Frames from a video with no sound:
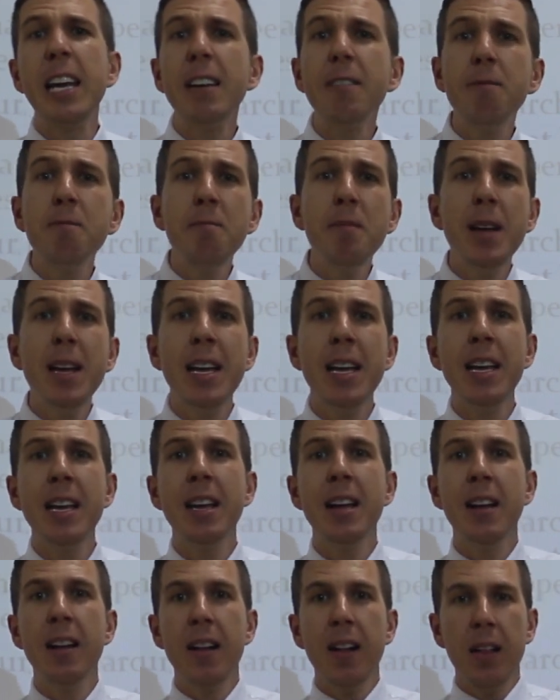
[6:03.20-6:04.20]
give
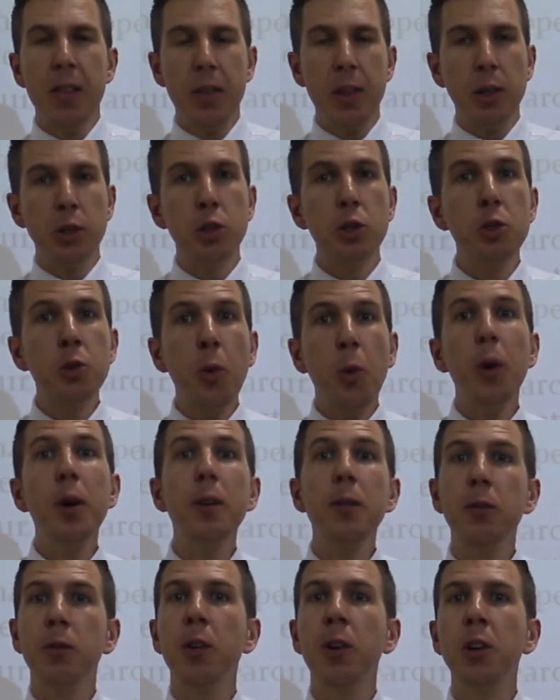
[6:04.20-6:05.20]
me the
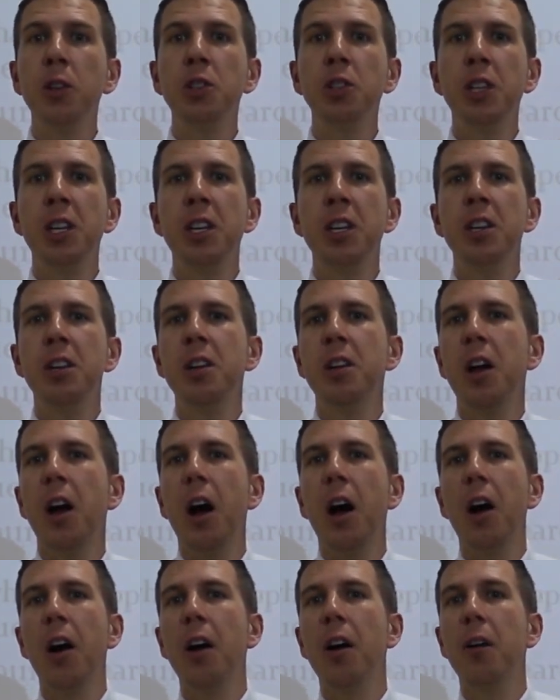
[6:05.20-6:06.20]
short version
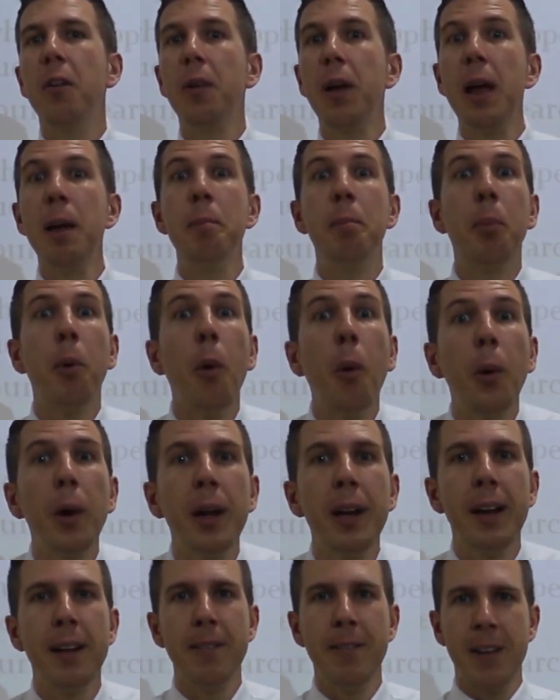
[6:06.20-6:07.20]
of
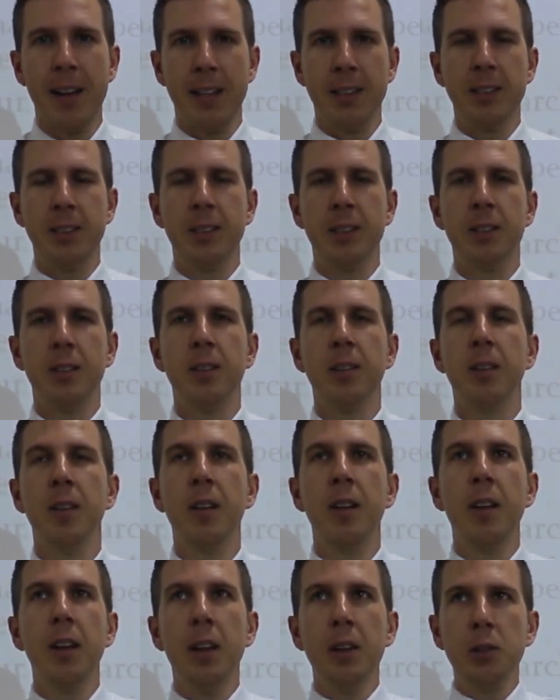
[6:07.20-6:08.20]
important events.
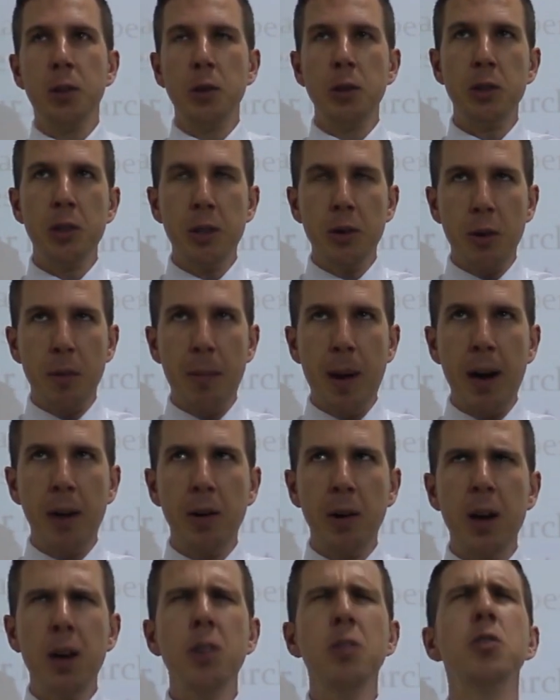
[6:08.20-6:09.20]
So general
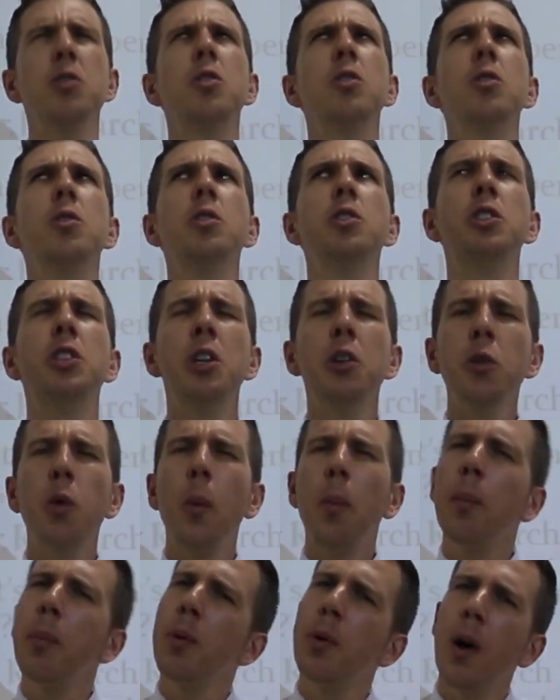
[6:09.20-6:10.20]
background to
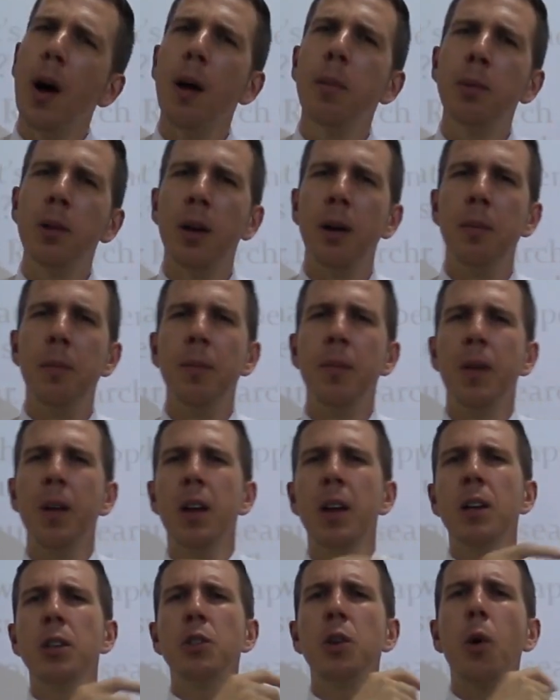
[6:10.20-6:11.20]
general problem.
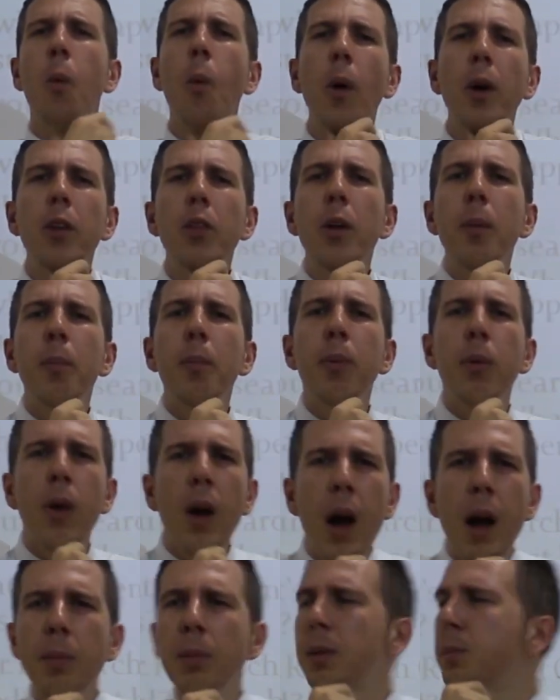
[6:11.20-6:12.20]
So what are the
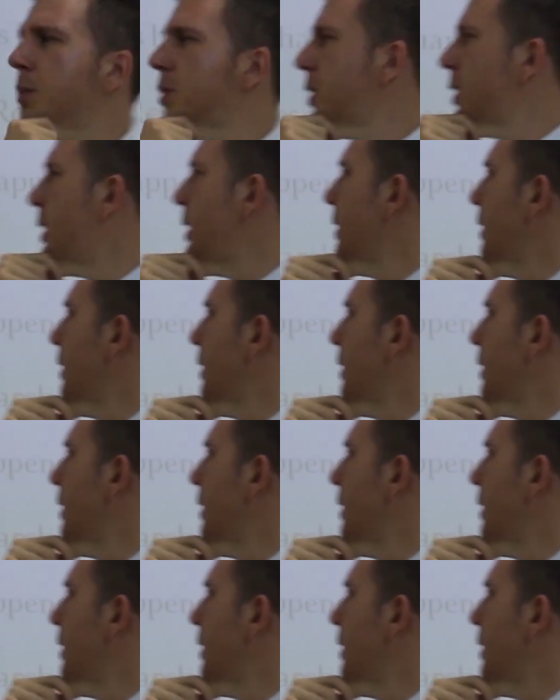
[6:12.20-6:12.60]
problems